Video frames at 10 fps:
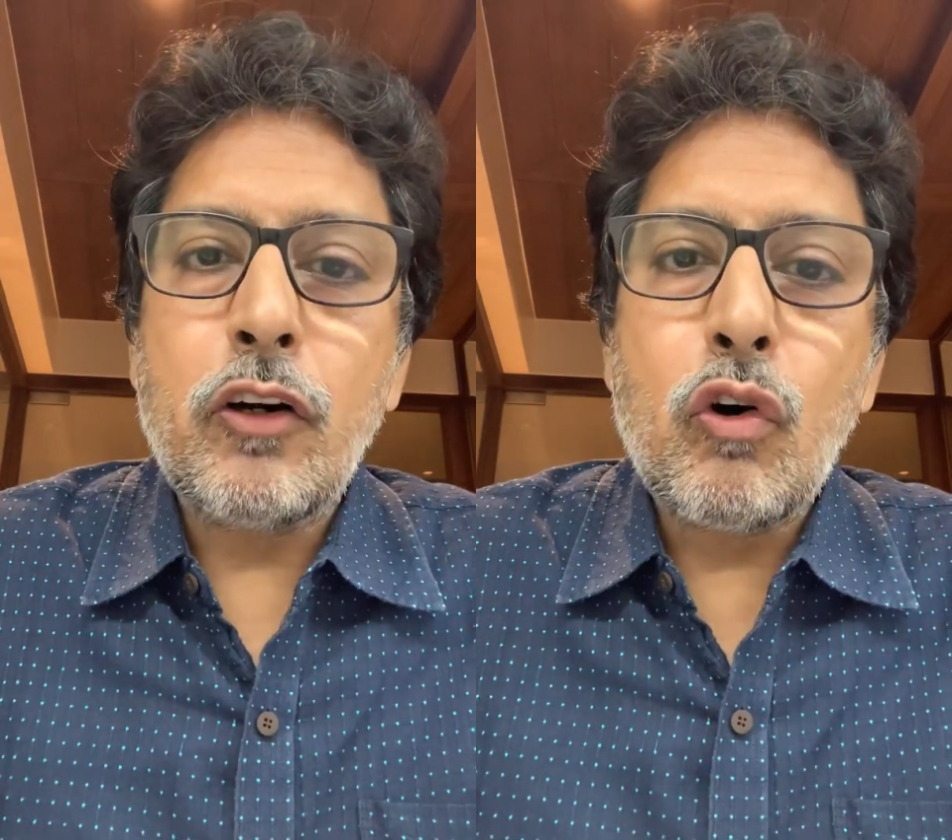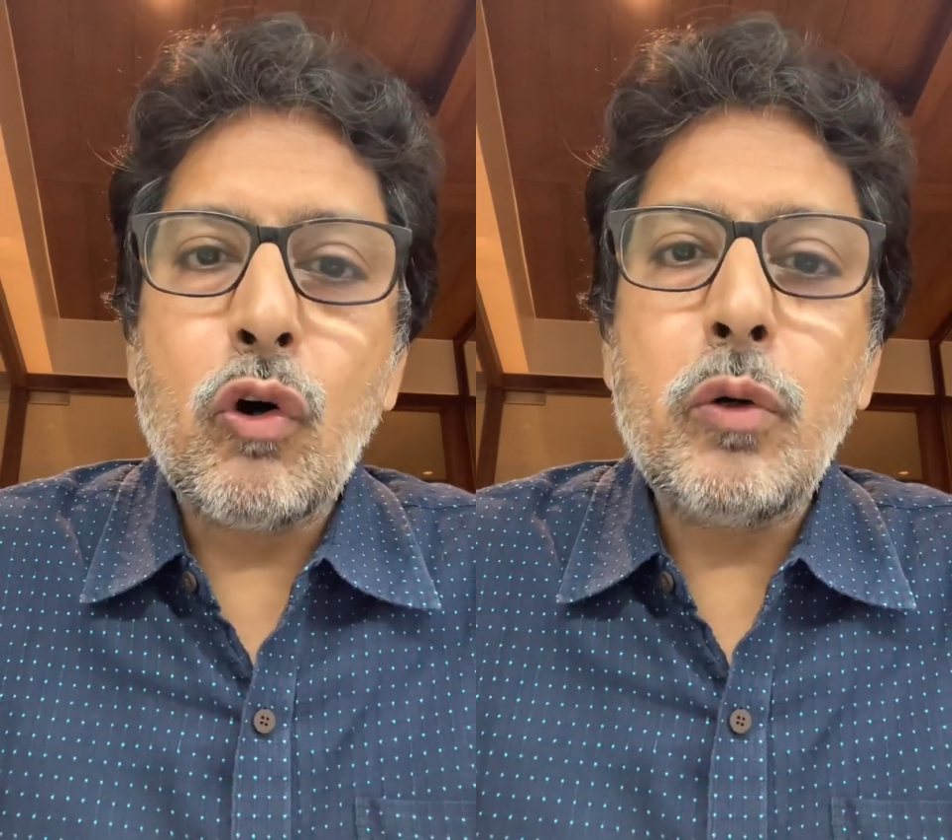
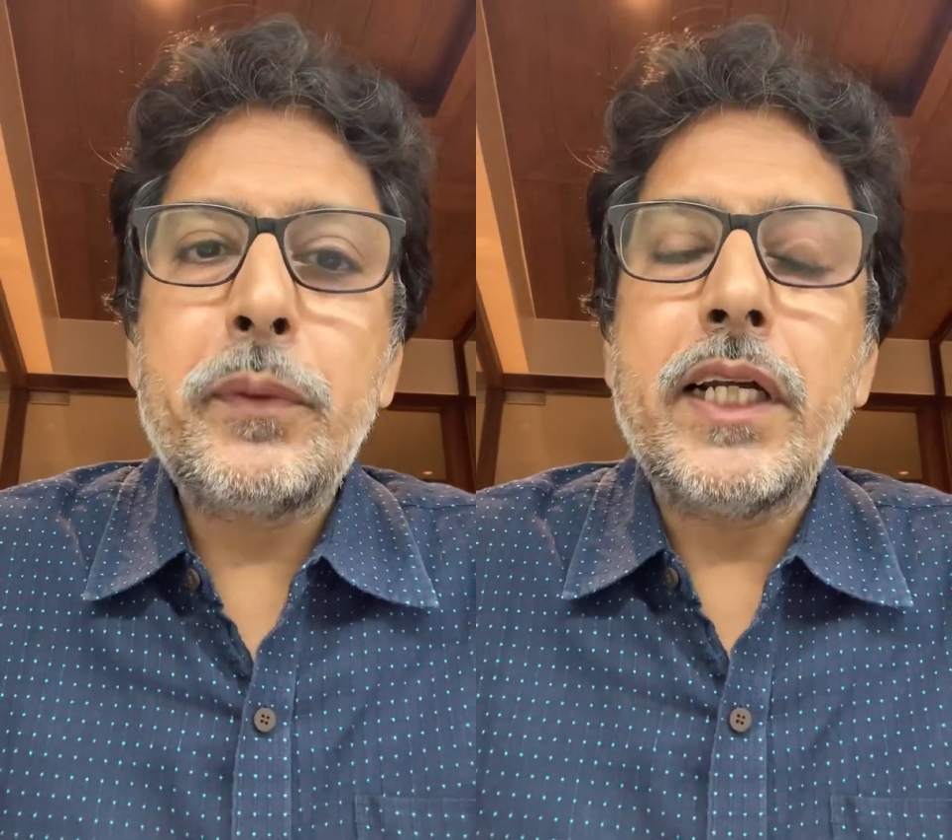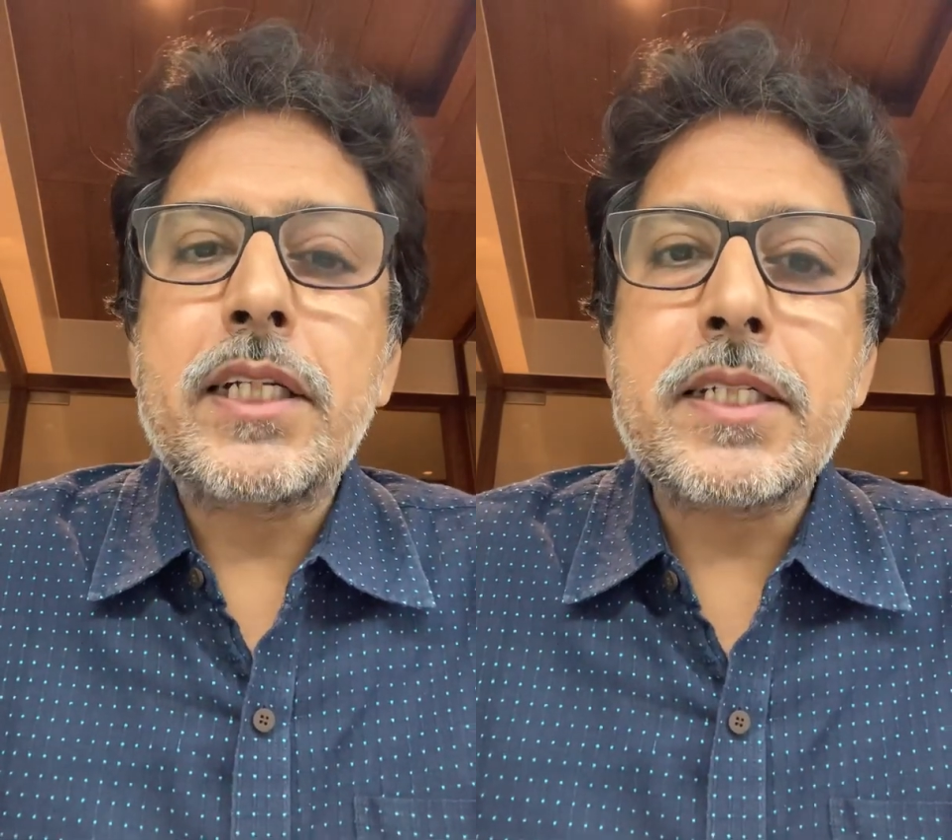hope
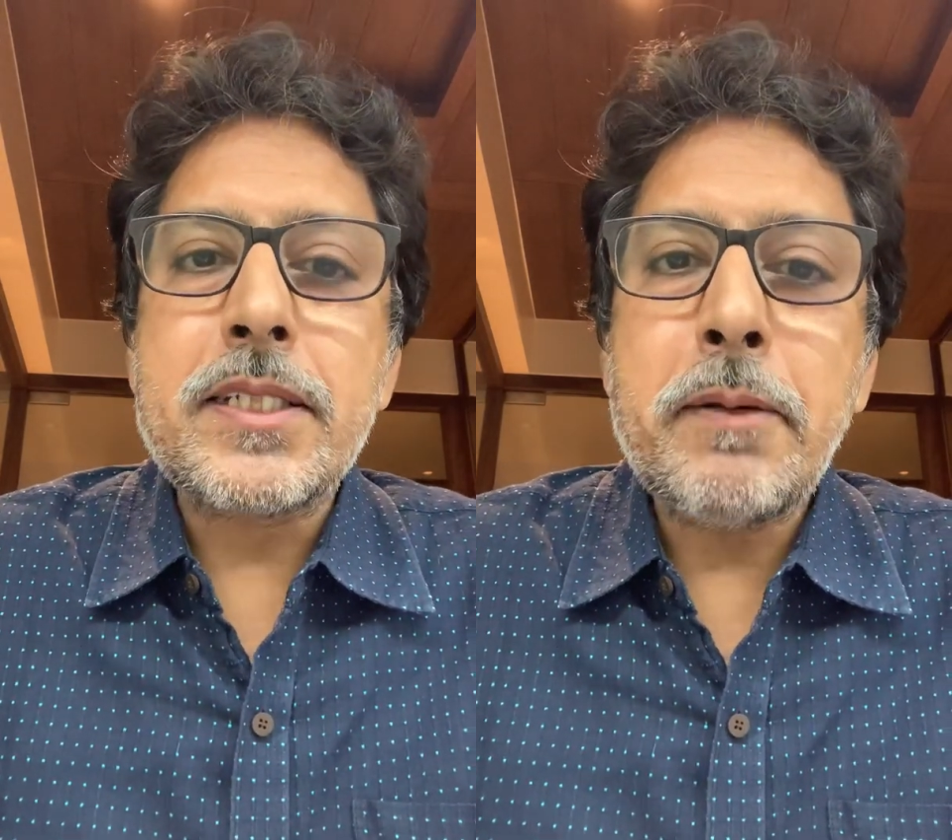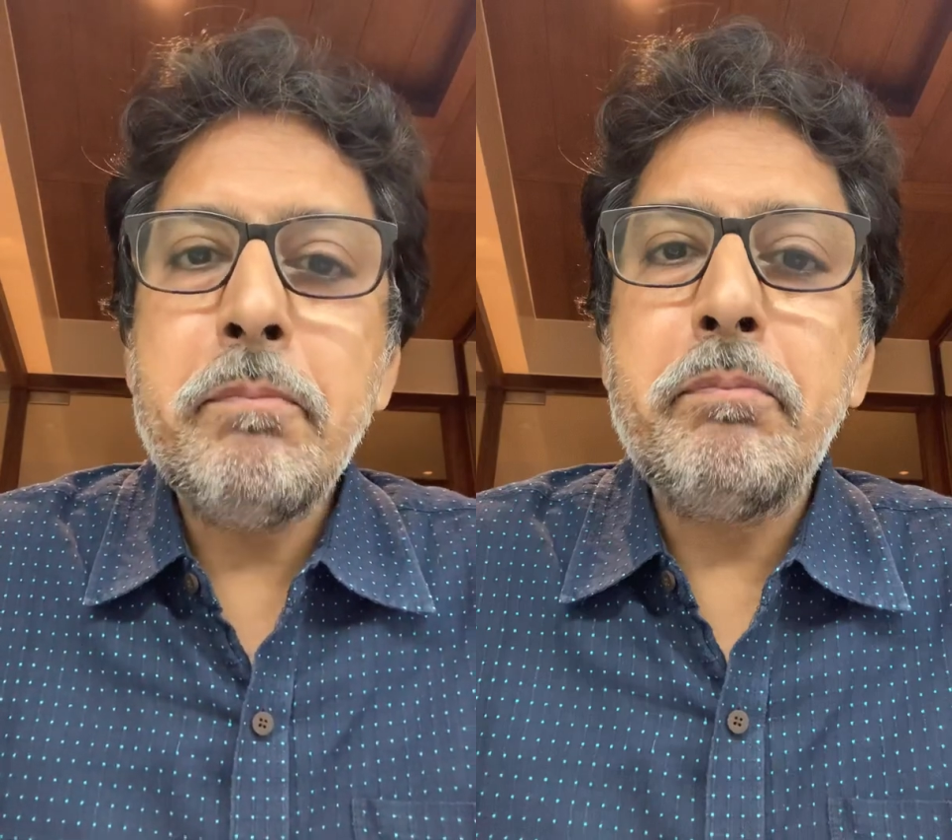that
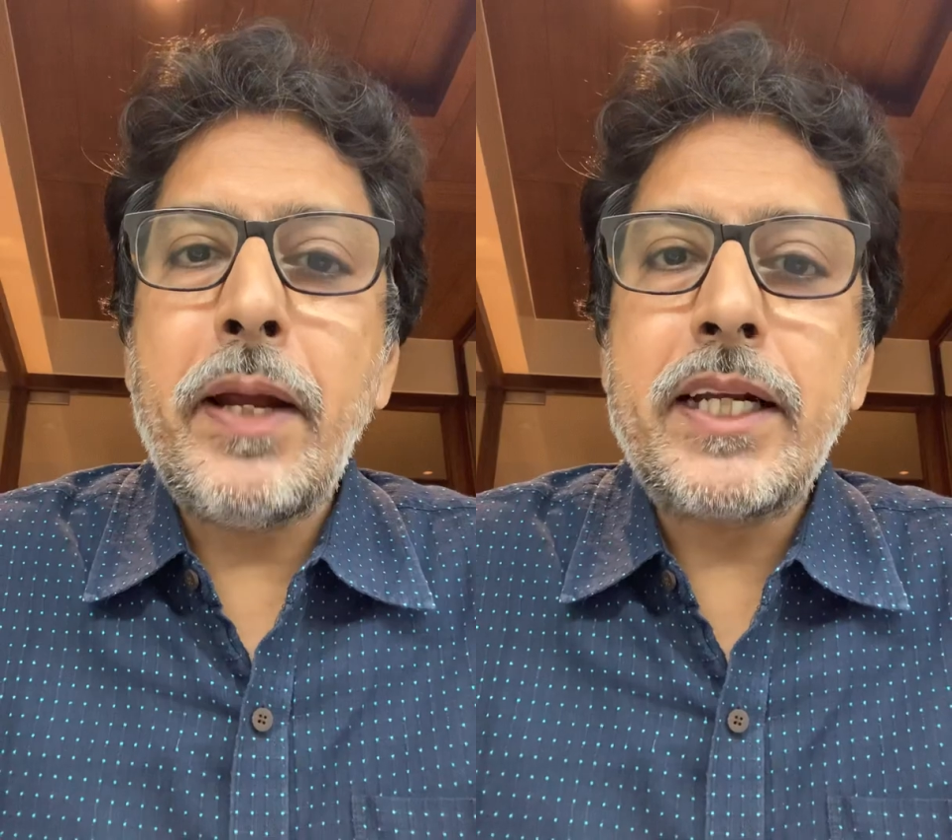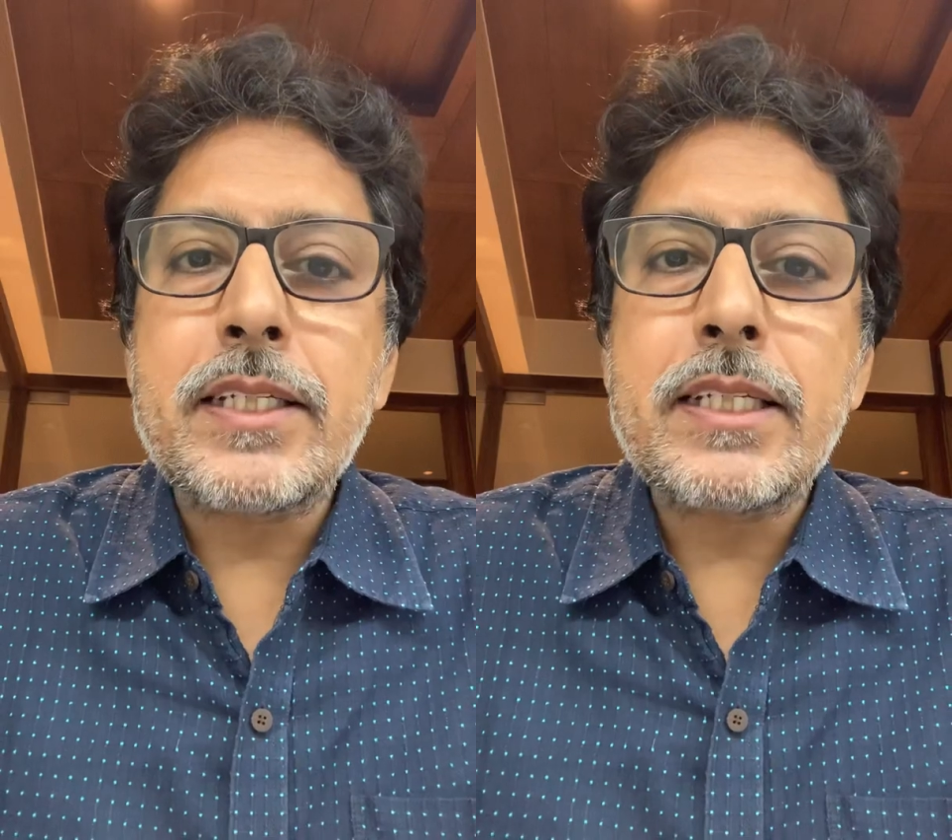some
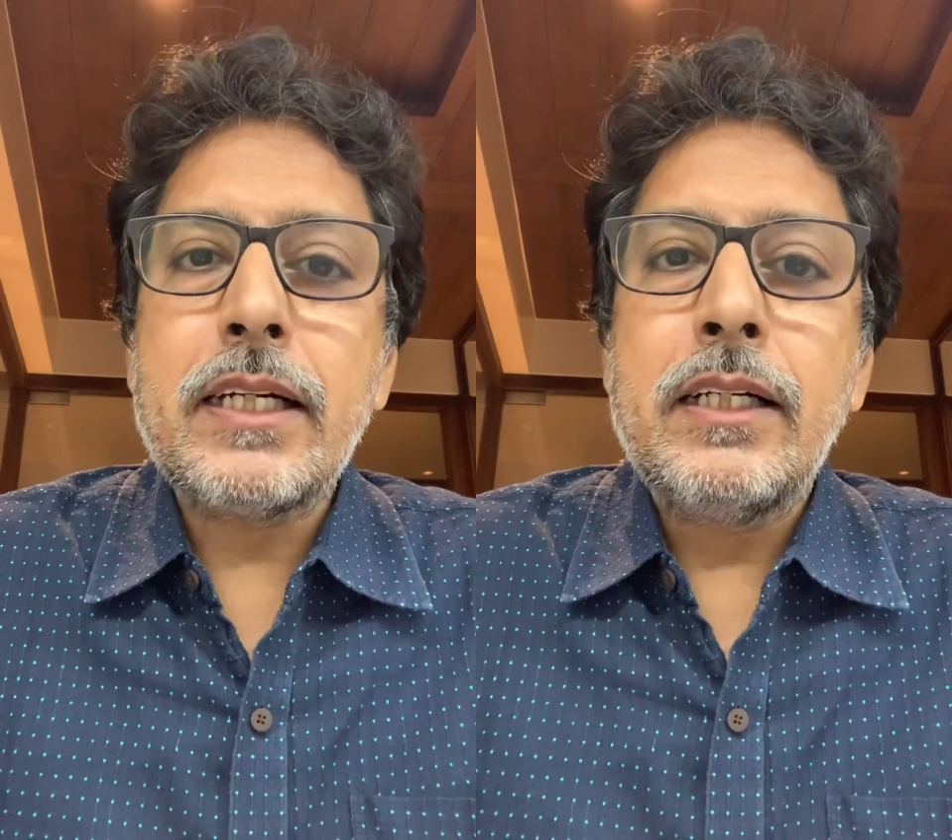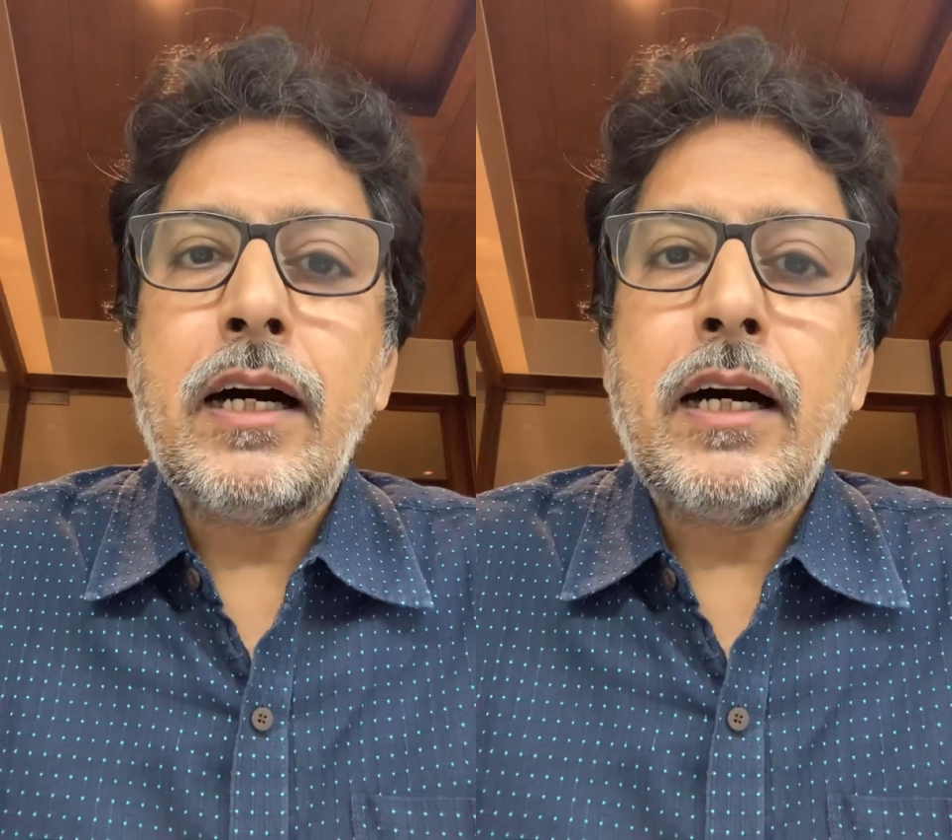bets